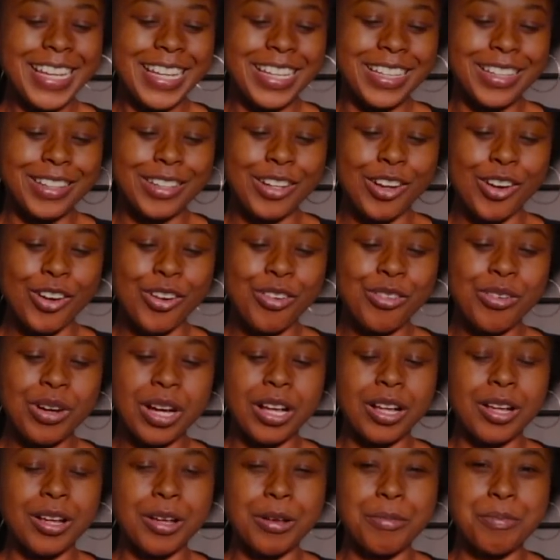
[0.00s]
You
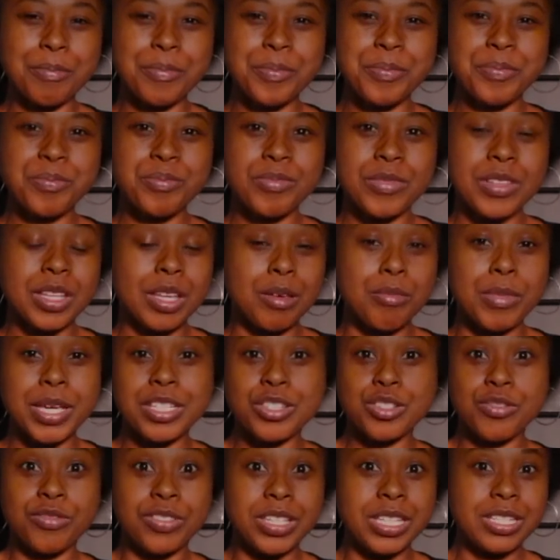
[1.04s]
know, it
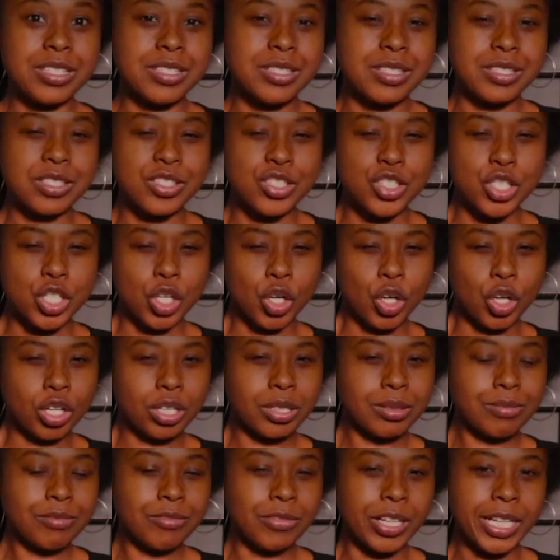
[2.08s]
makes you Venus's
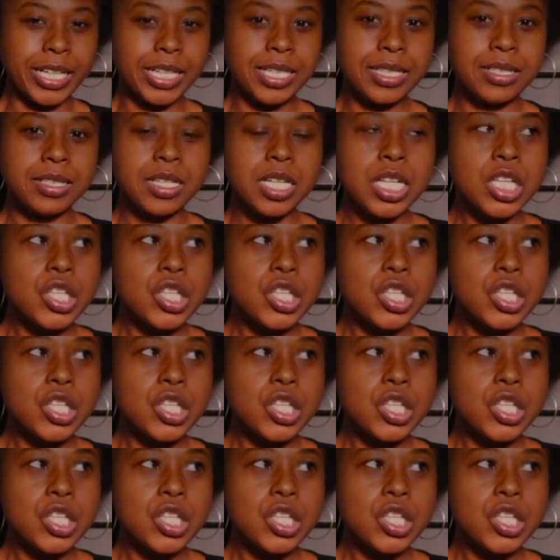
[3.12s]
charm, right?